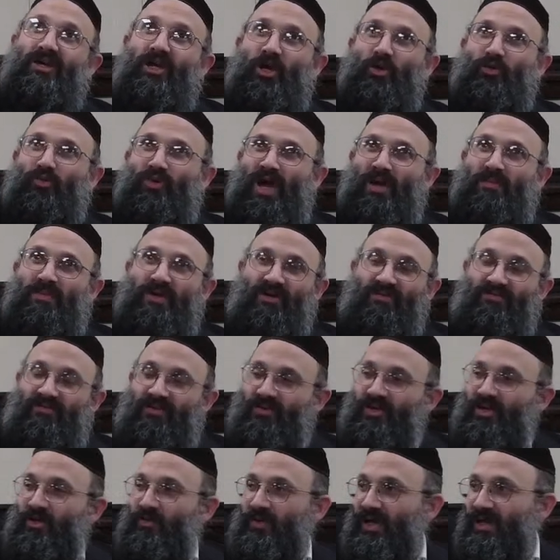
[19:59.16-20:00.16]
grabbing a
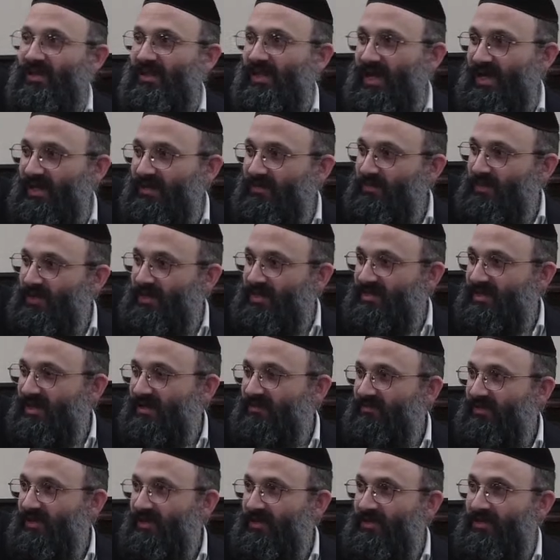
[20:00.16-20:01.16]
very great light, because
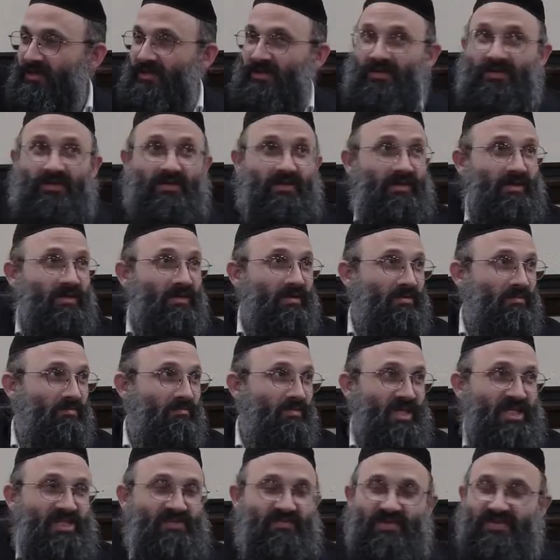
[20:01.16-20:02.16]
every
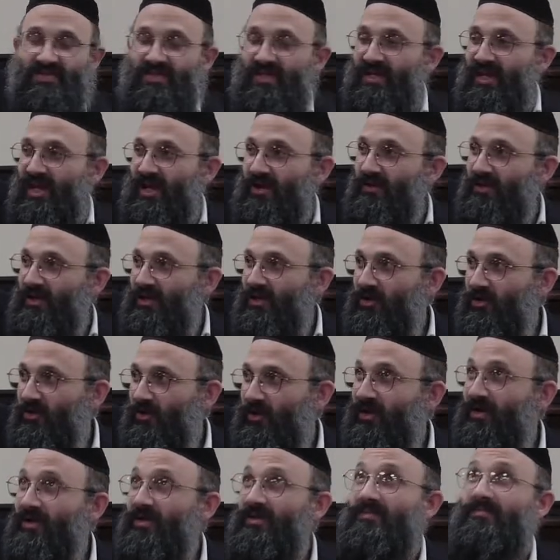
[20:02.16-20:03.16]
mitzvah is an air and an
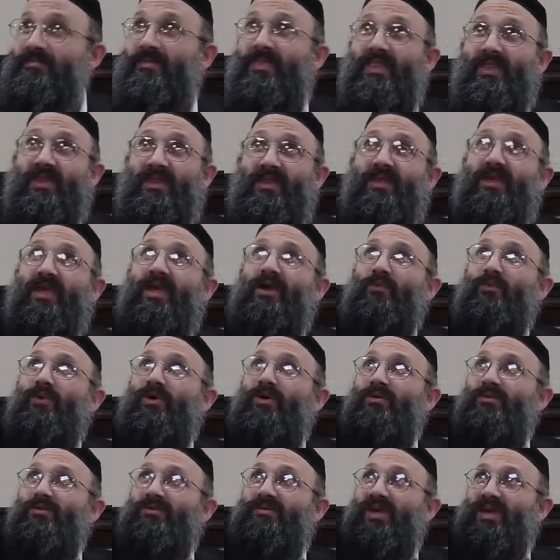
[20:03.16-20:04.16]
or, and
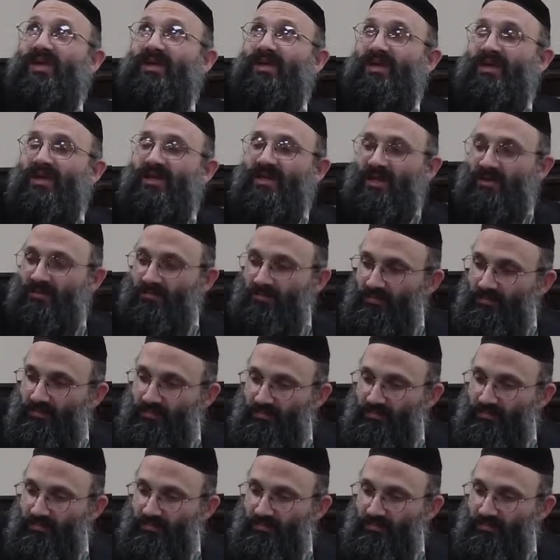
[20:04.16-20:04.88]
we're taking it and